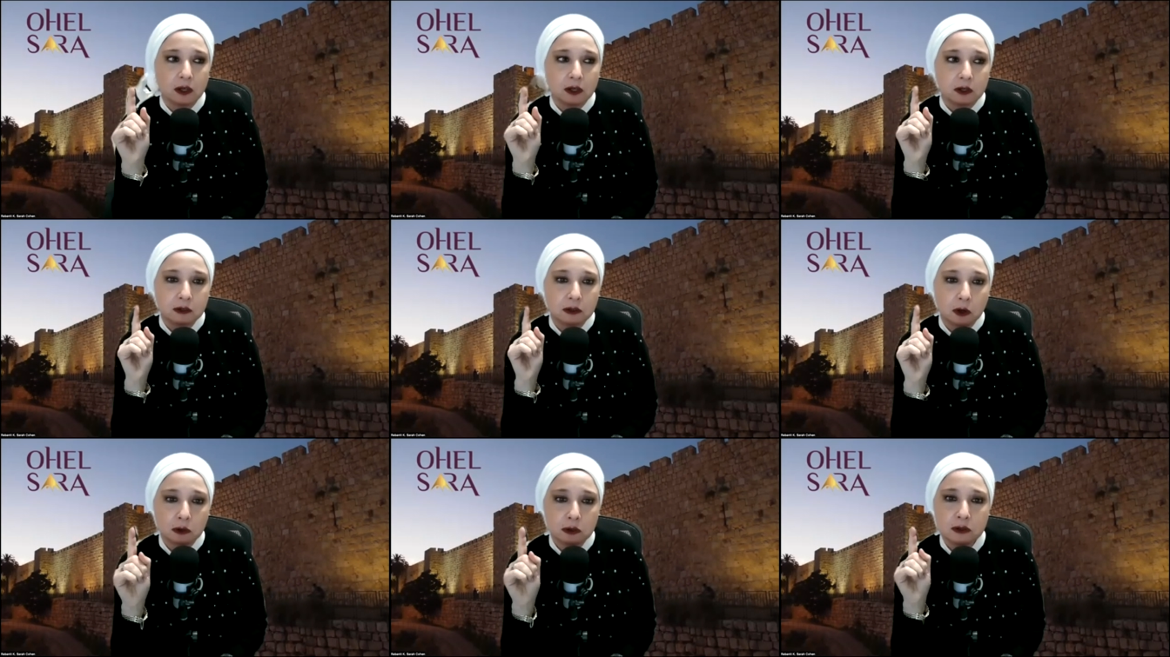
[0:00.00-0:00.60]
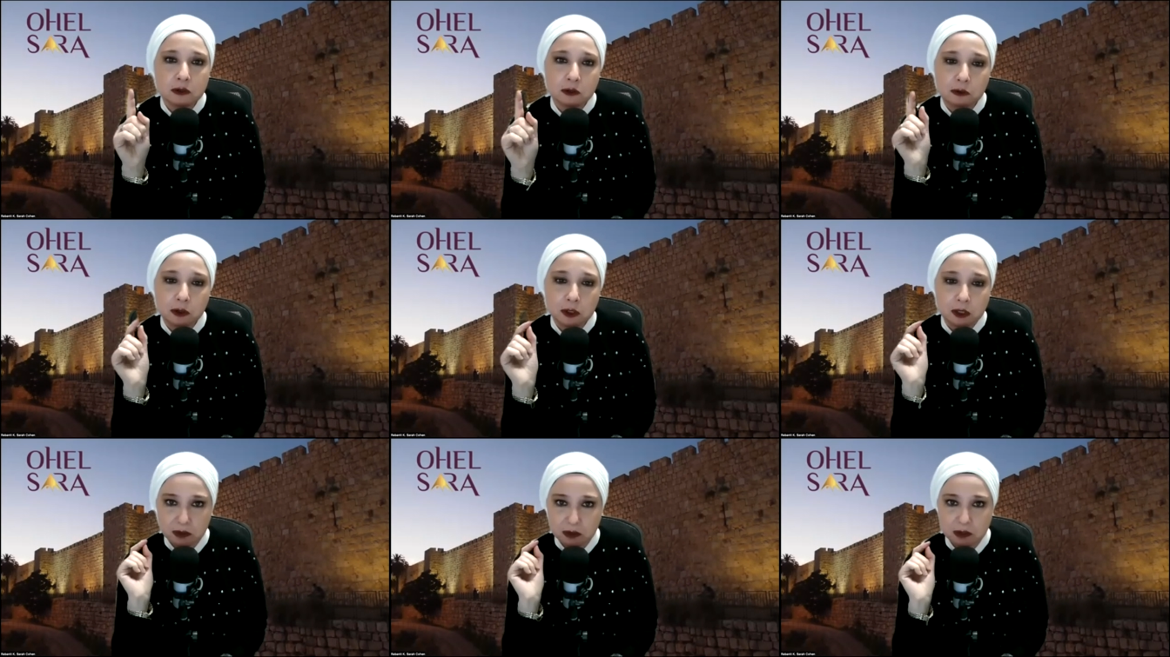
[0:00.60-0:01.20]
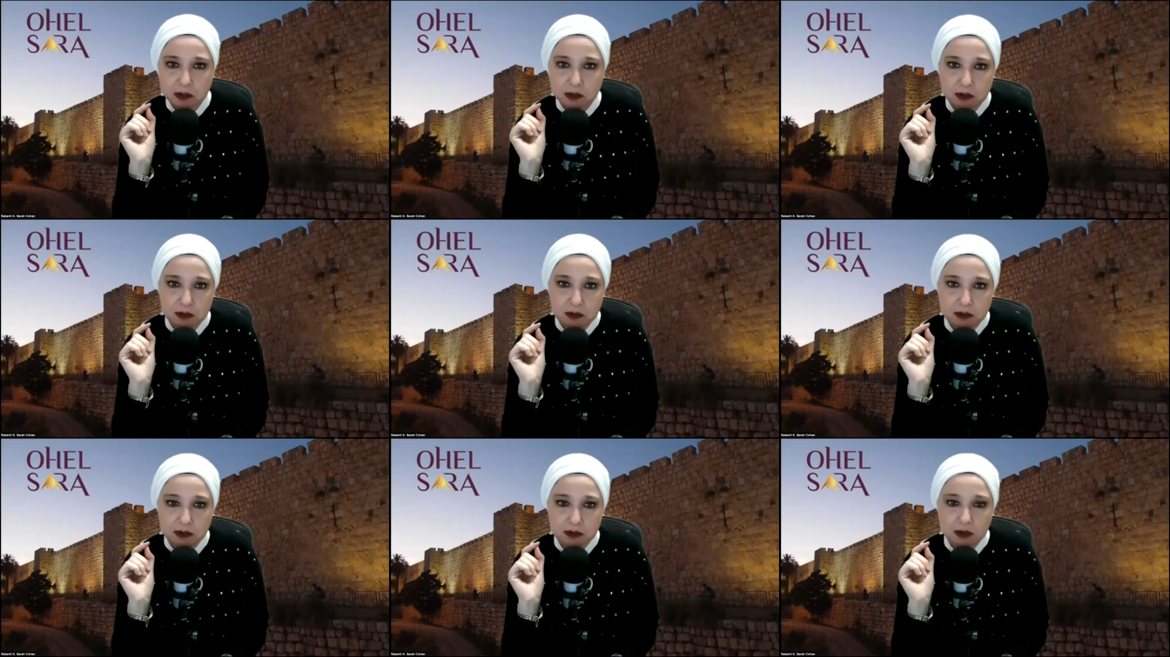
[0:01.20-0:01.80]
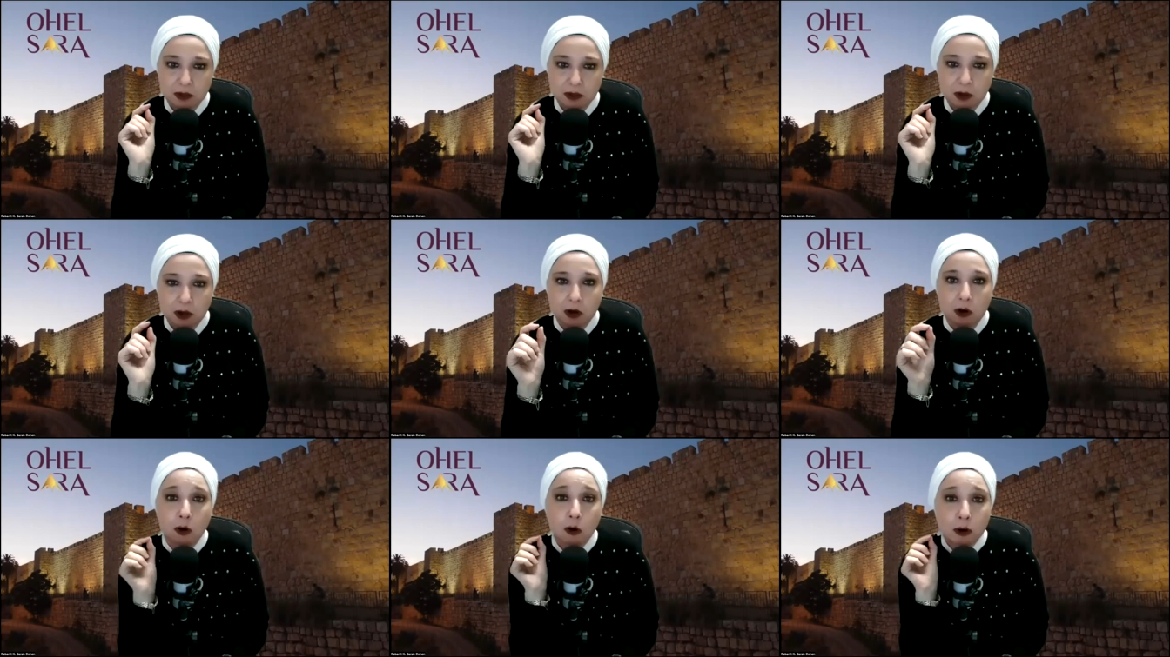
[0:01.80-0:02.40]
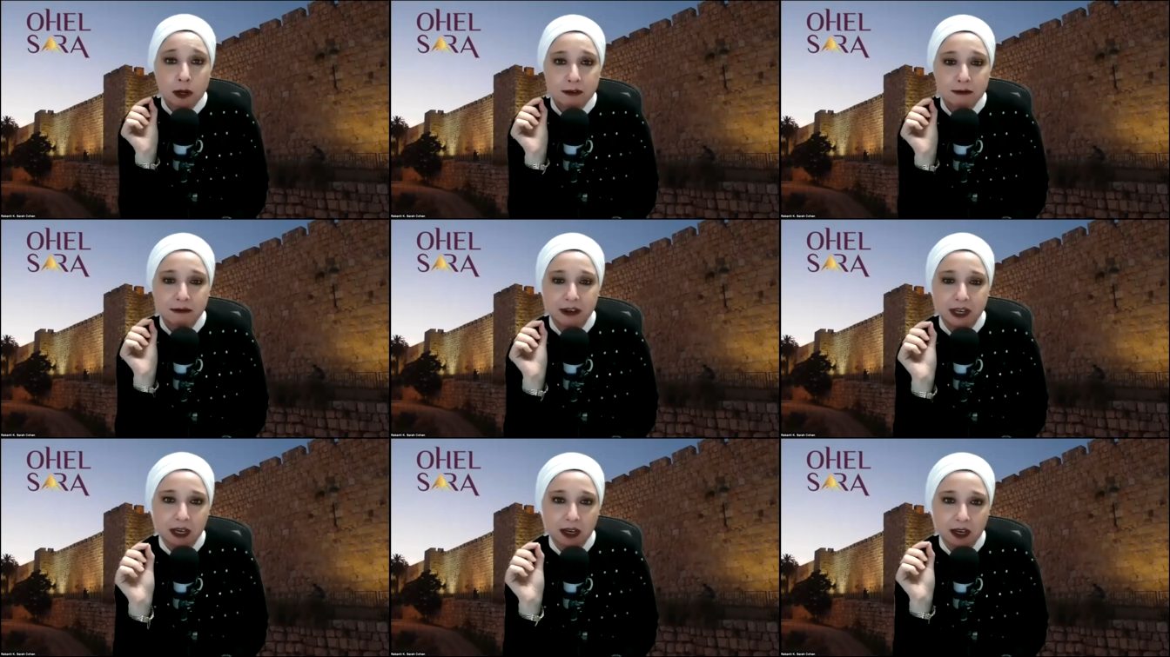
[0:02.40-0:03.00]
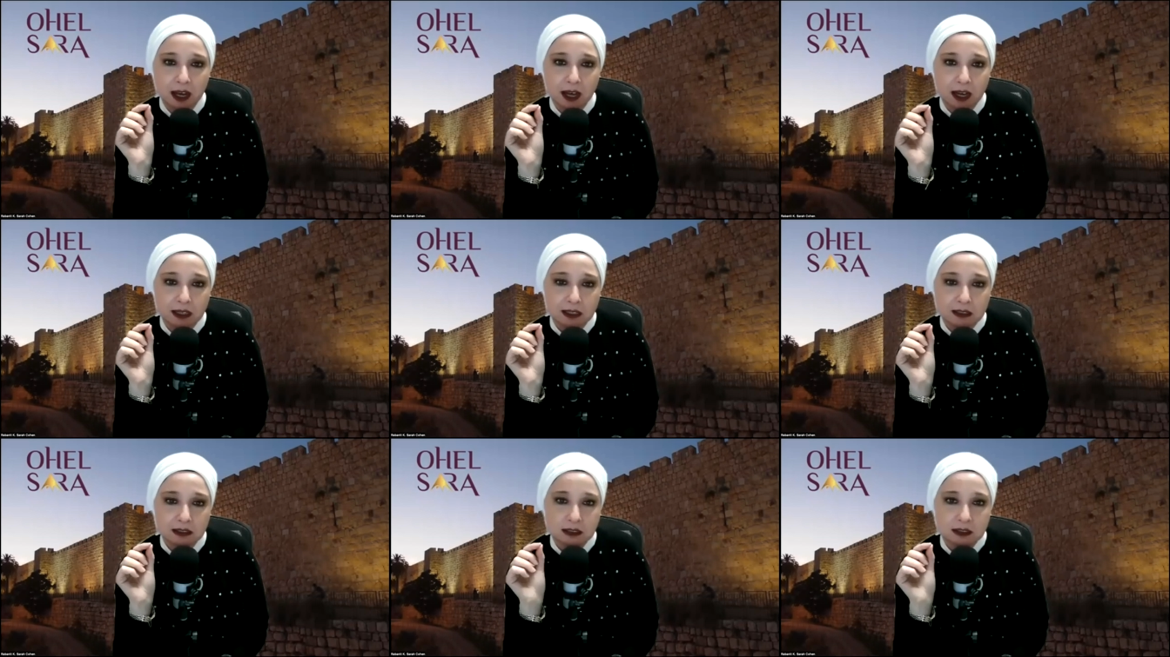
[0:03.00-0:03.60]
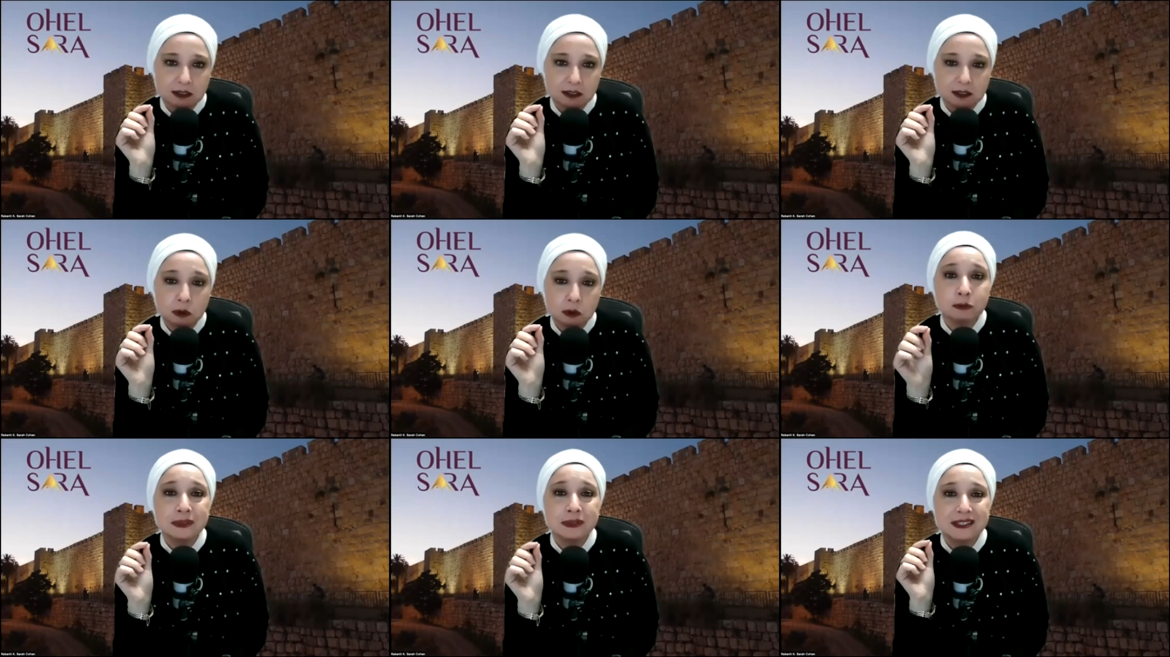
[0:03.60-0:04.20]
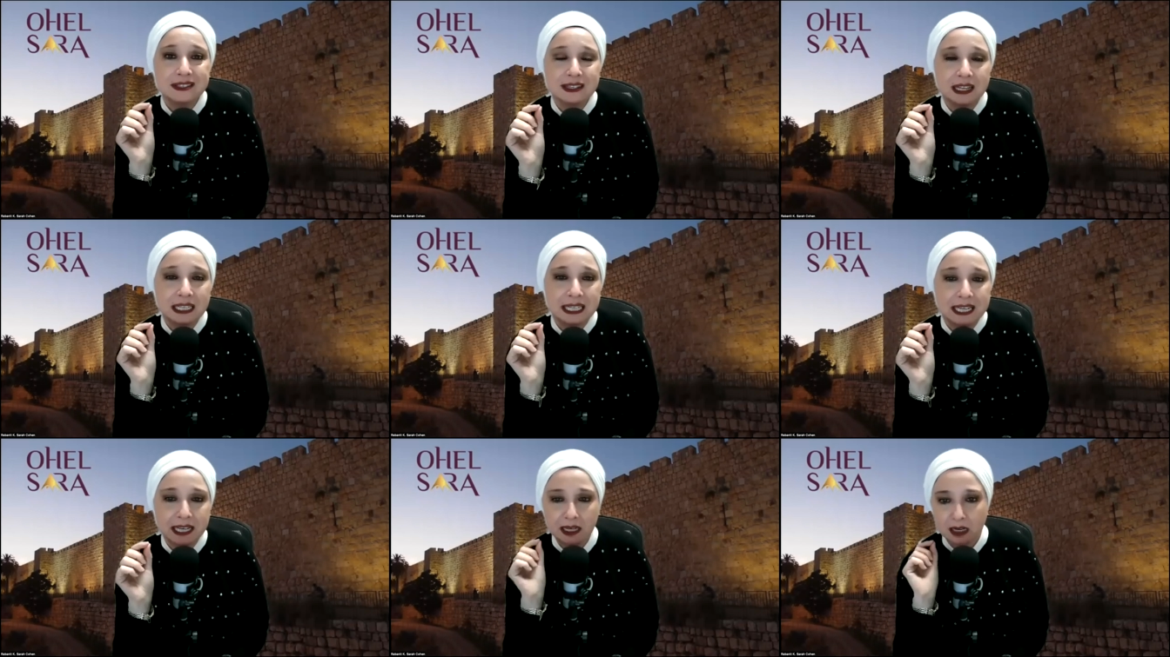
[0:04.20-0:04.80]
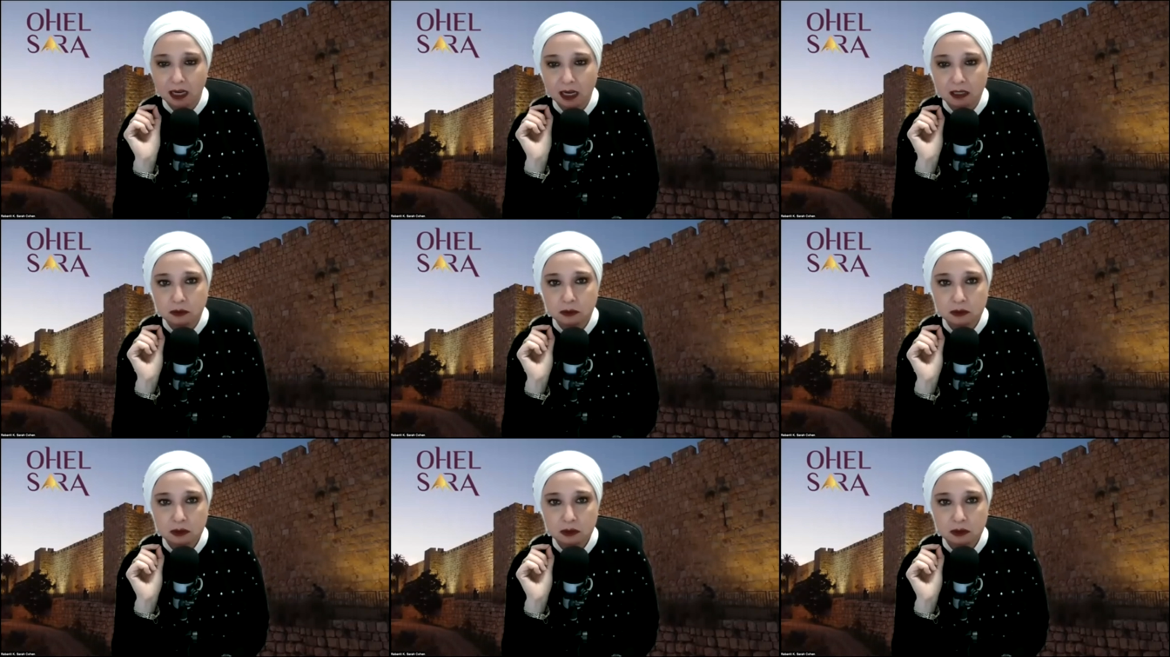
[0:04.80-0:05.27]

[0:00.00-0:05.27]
Notice the words. Oivecha umsanecha.